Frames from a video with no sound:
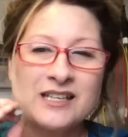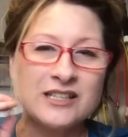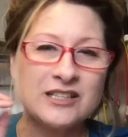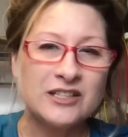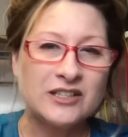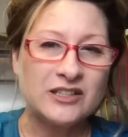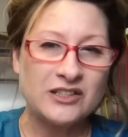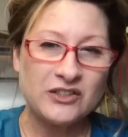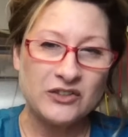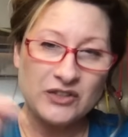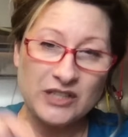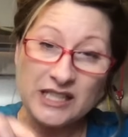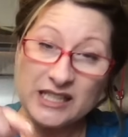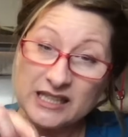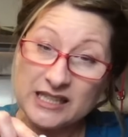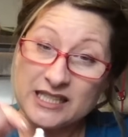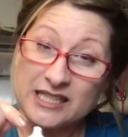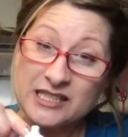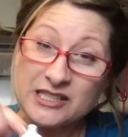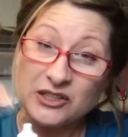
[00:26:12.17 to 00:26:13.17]
you
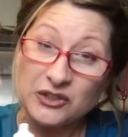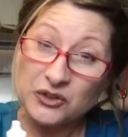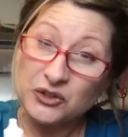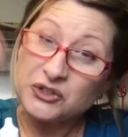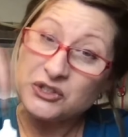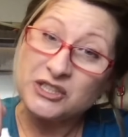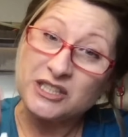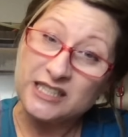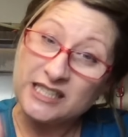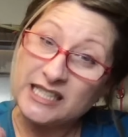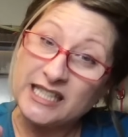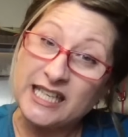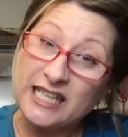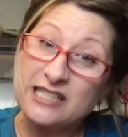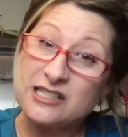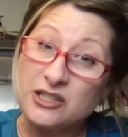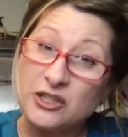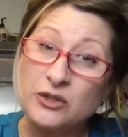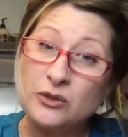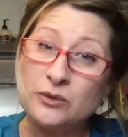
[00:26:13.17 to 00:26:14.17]
need this solution to
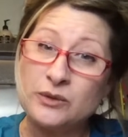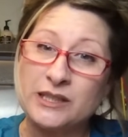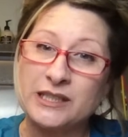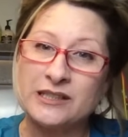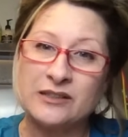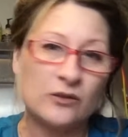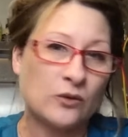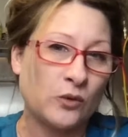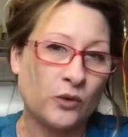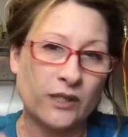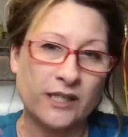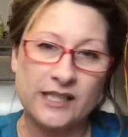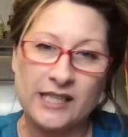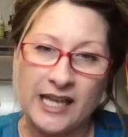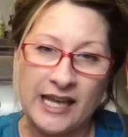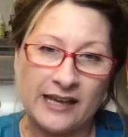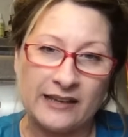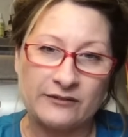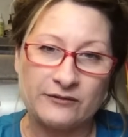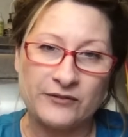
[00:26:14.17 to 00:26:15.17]
get to it, or it
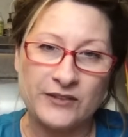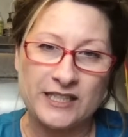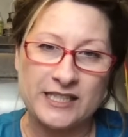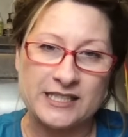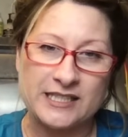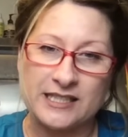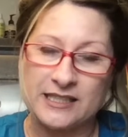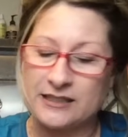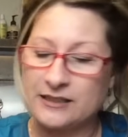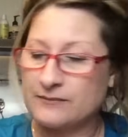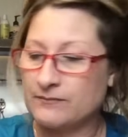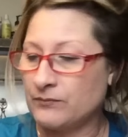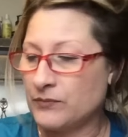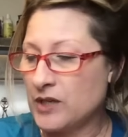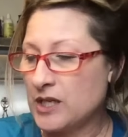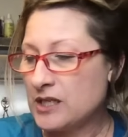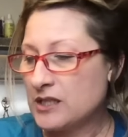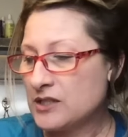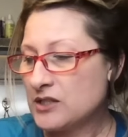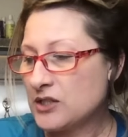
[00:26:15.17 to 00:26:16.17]
can't fix it.
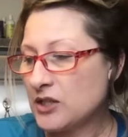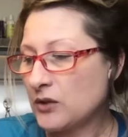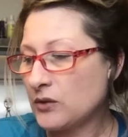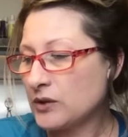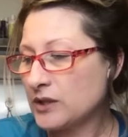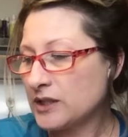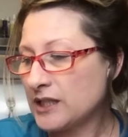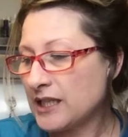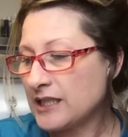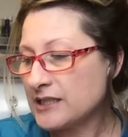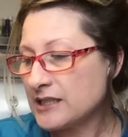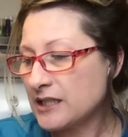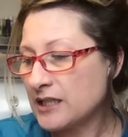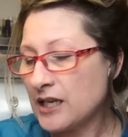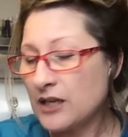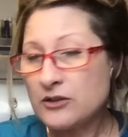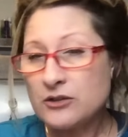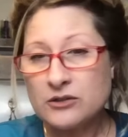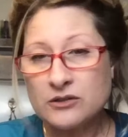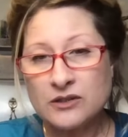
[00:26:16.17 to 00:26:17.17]
So that's
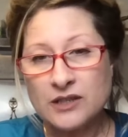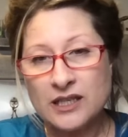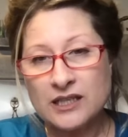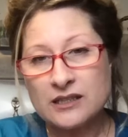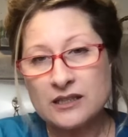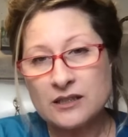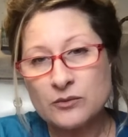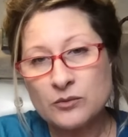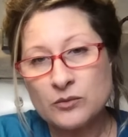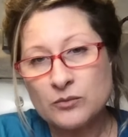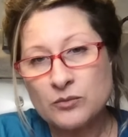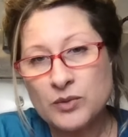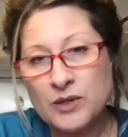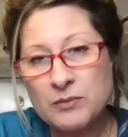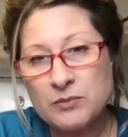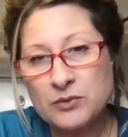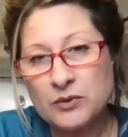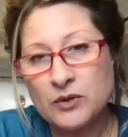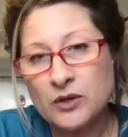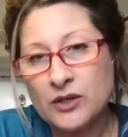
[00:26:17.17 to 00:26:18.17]
another thing, that when
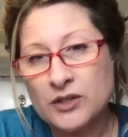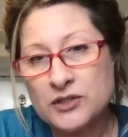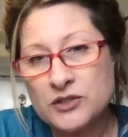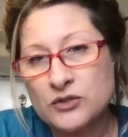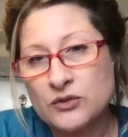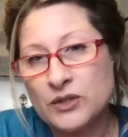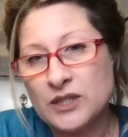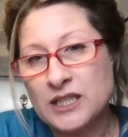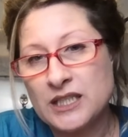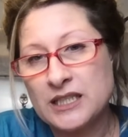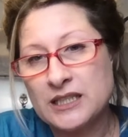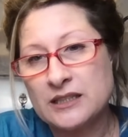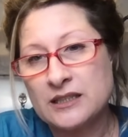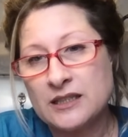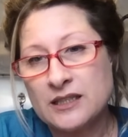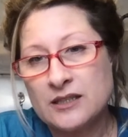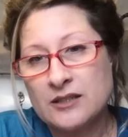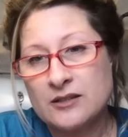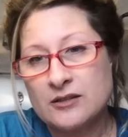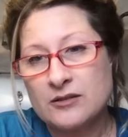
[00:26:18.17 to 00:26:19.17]
people are treating
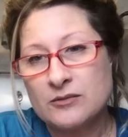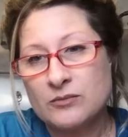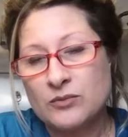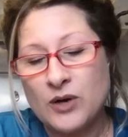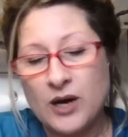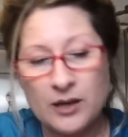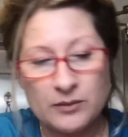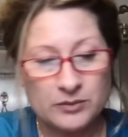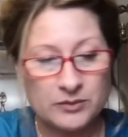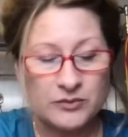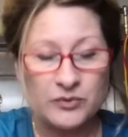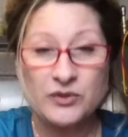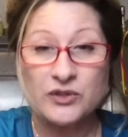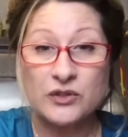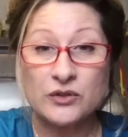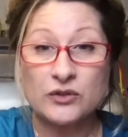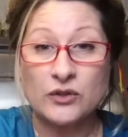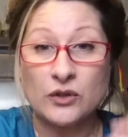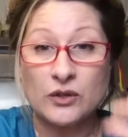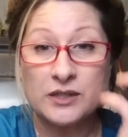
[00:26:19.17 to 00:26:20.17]
problems with
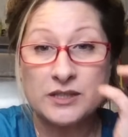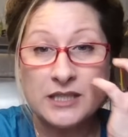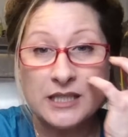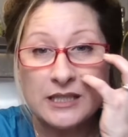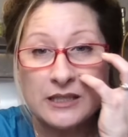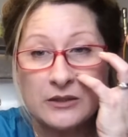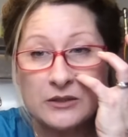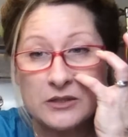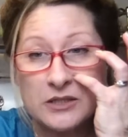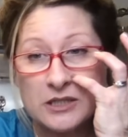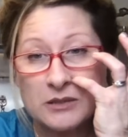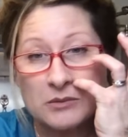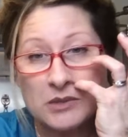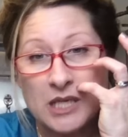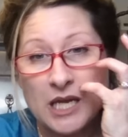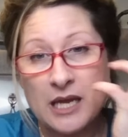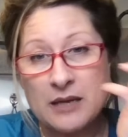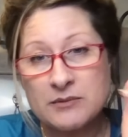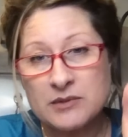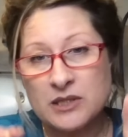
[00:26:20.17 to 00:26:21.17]
their dog's ears,
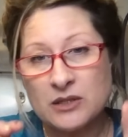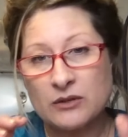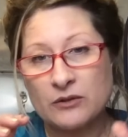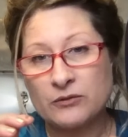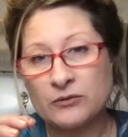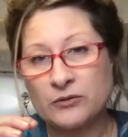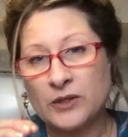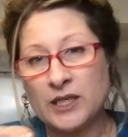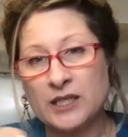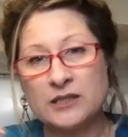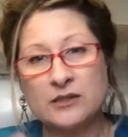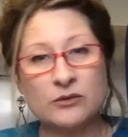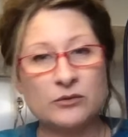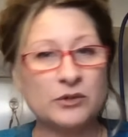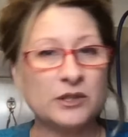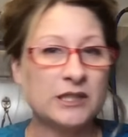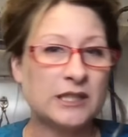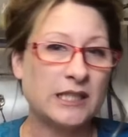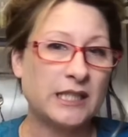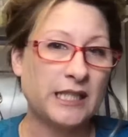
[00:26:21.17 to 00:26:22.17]
sometimes they're afraid to
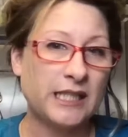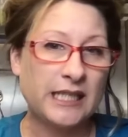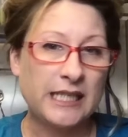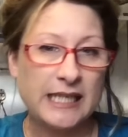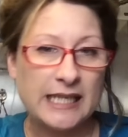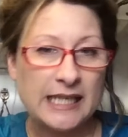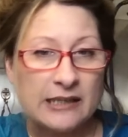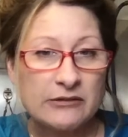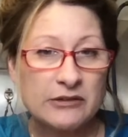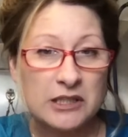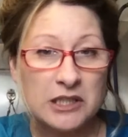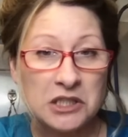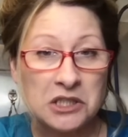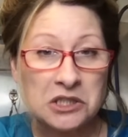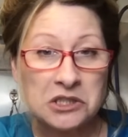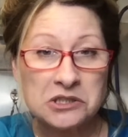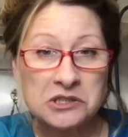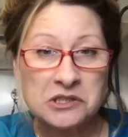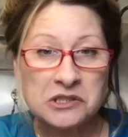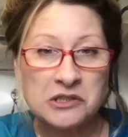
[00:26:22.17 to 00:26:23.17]
really give it a
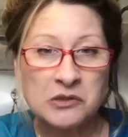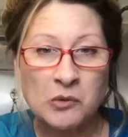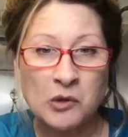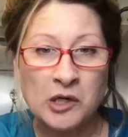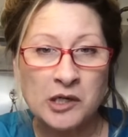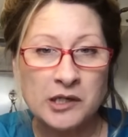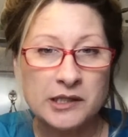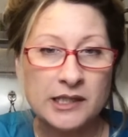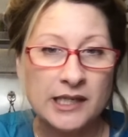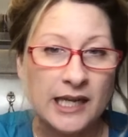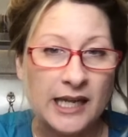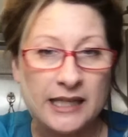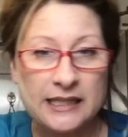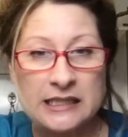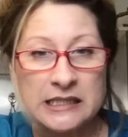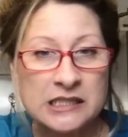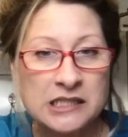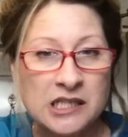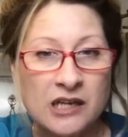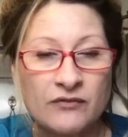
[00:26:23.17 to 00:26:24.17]
good squirt and get
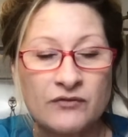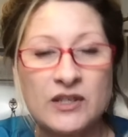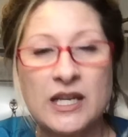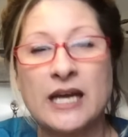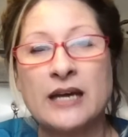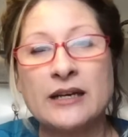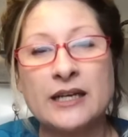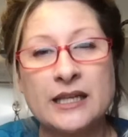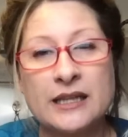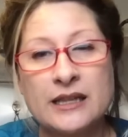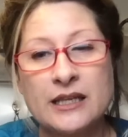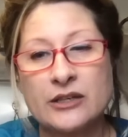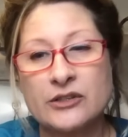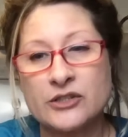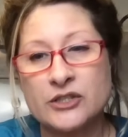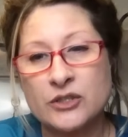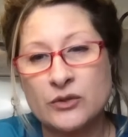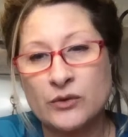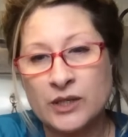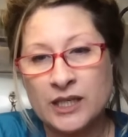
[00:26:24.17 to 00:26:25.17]
the stuff down in there
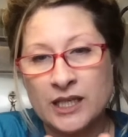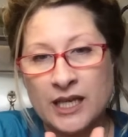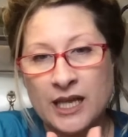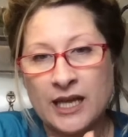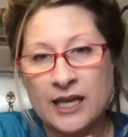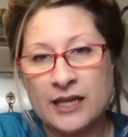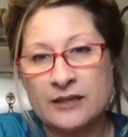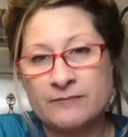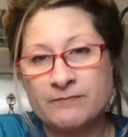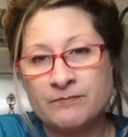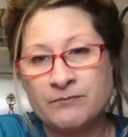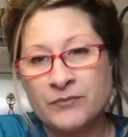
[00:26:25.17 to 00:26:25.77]
so it can